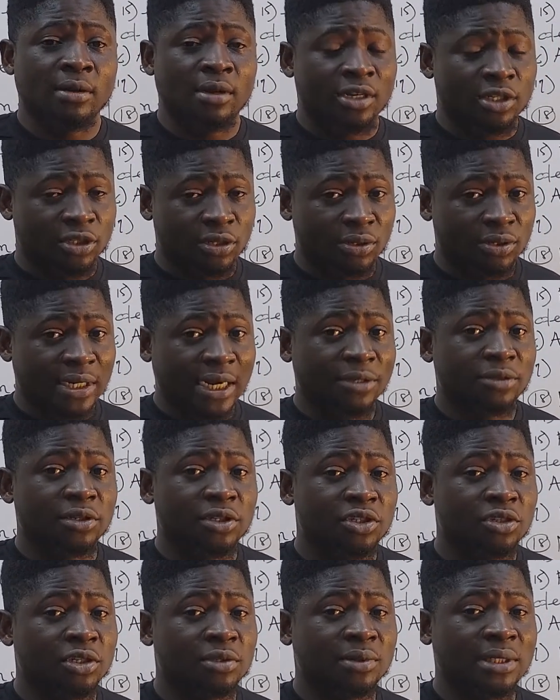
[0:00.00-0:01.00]
Subscribe to
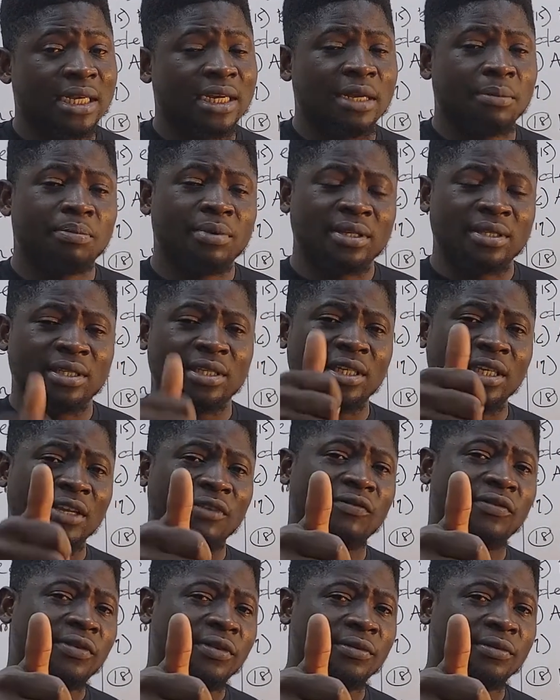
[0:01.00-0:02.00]
this YouTube channel. Please
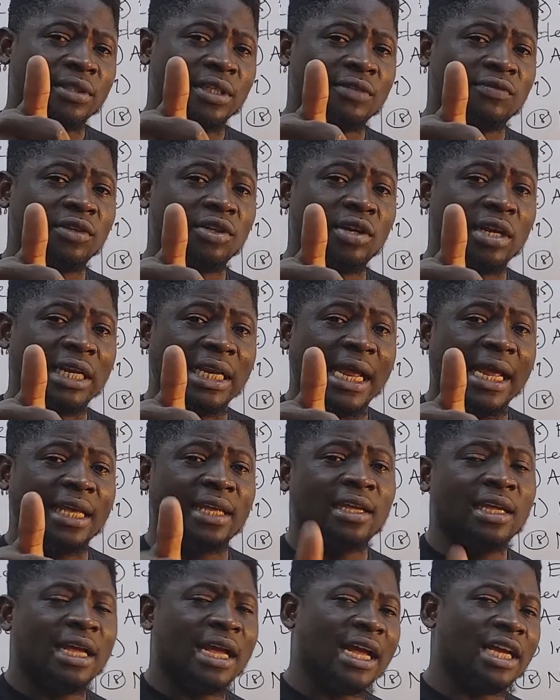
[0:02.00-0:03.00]
give this video a like
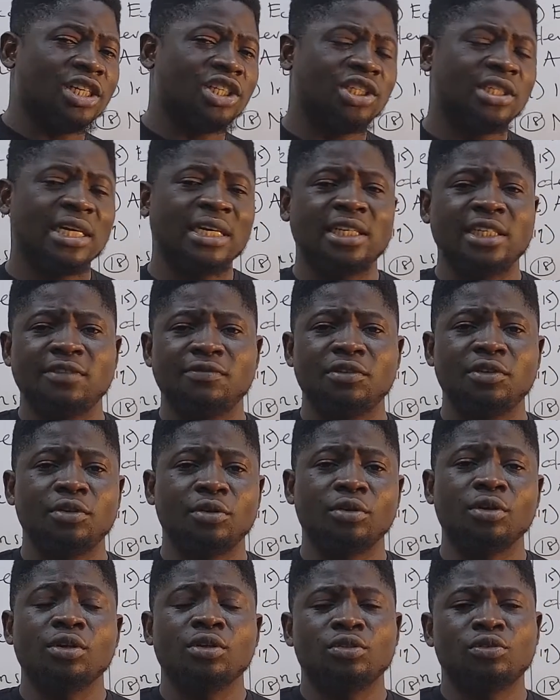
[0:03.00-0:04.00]
and share this
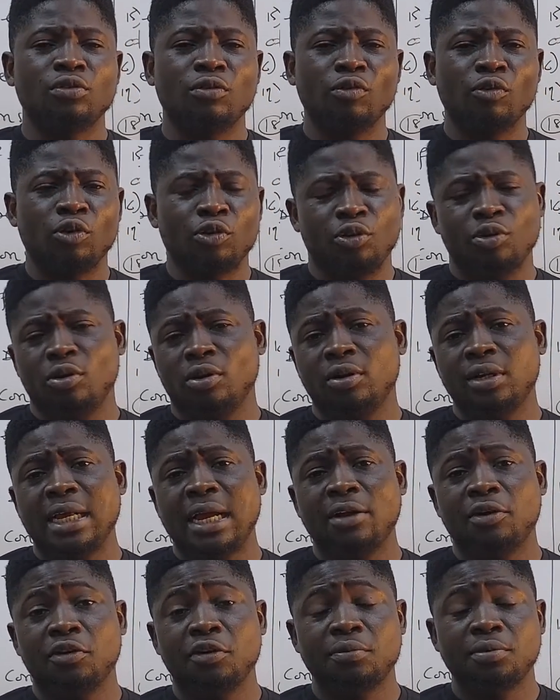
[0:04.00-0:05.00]
video to your
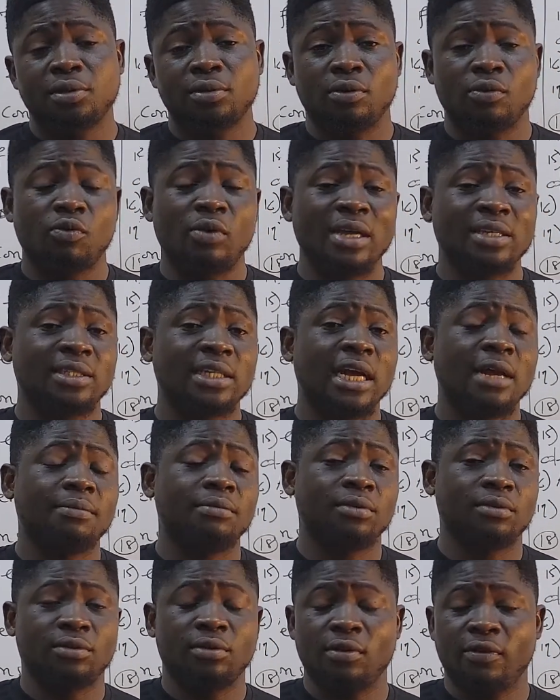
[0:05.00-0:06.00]
other groups on WhatsApp,
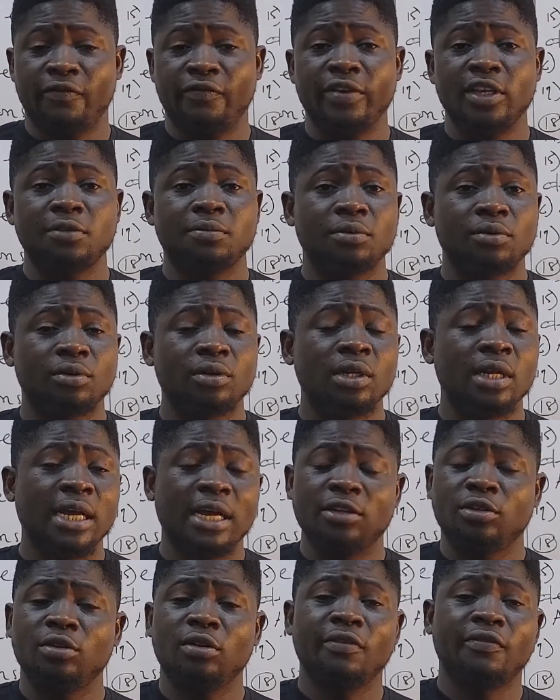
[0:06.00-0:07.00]
on Facebook,
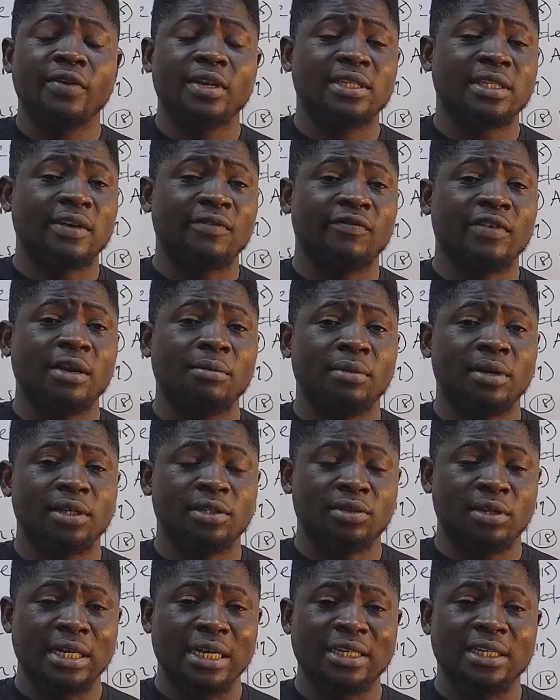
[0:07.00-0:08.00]
and to your friends and family
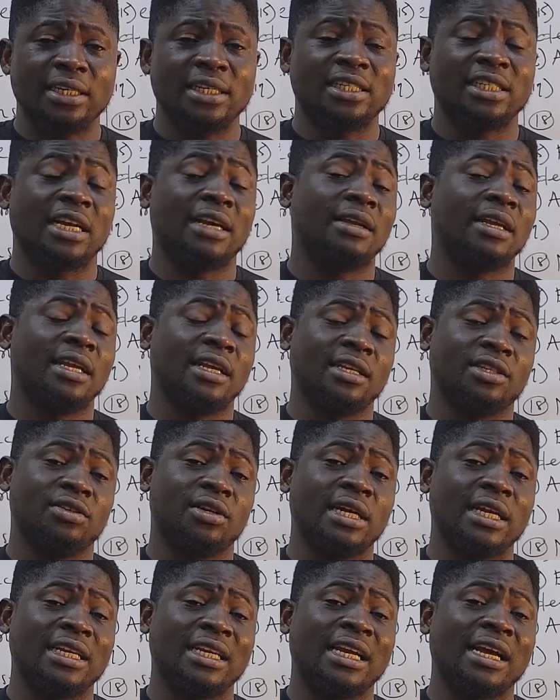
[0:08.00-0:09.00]
so
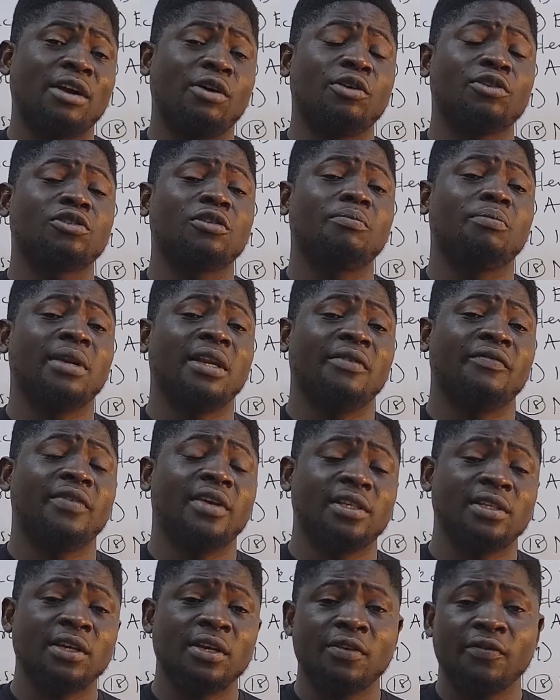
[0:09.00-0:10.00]
that they can also
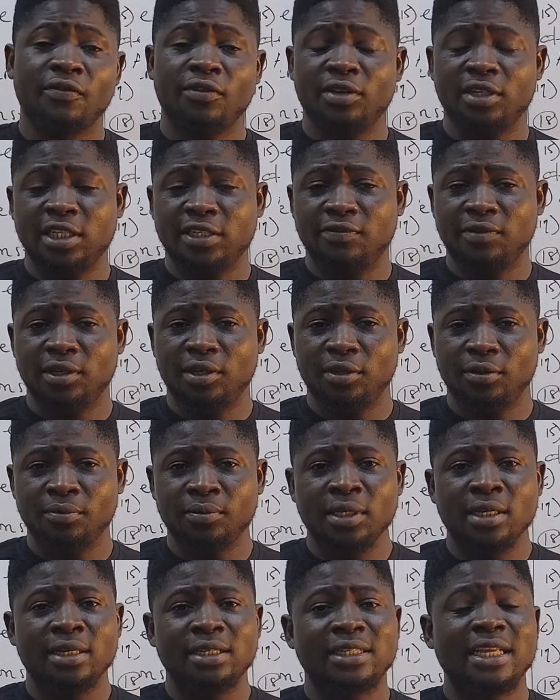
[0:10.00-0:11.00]
benefit from this video.
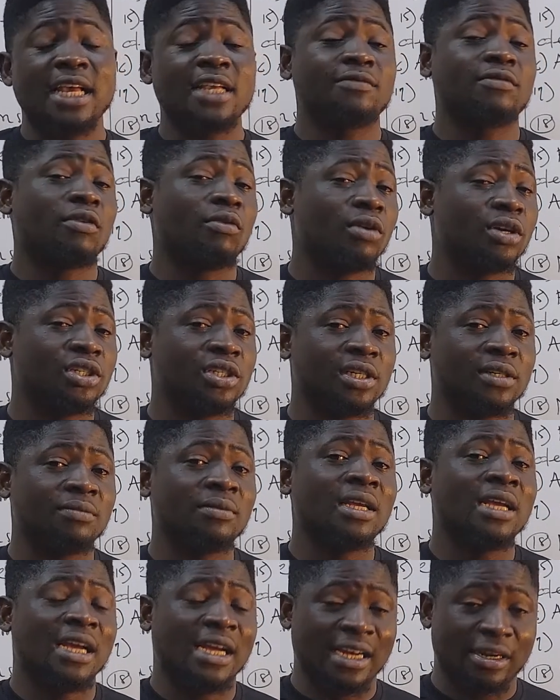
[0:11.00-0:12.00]
Thanks for
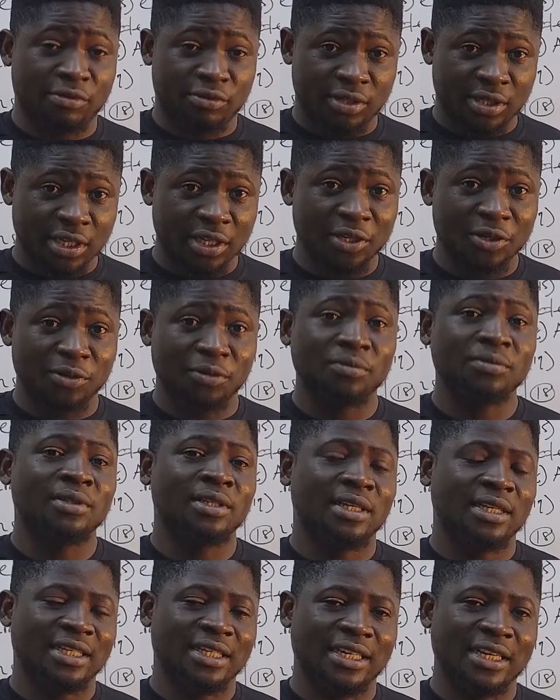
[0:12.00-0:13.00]
watching, and I'll see you
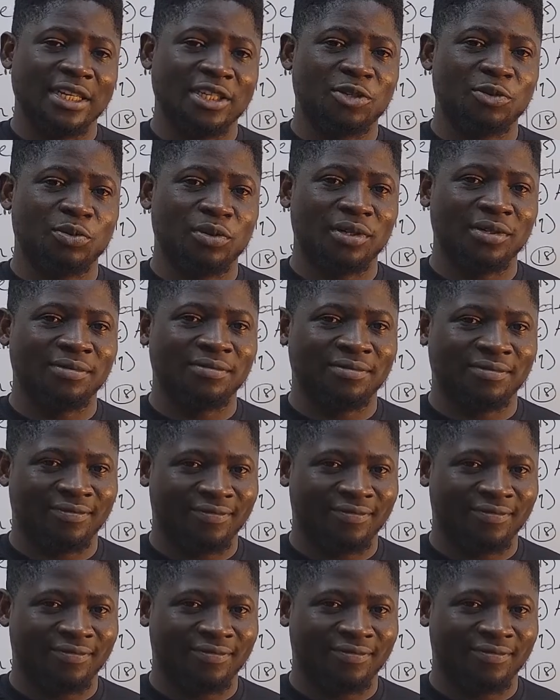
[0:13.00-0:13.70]
in the next one.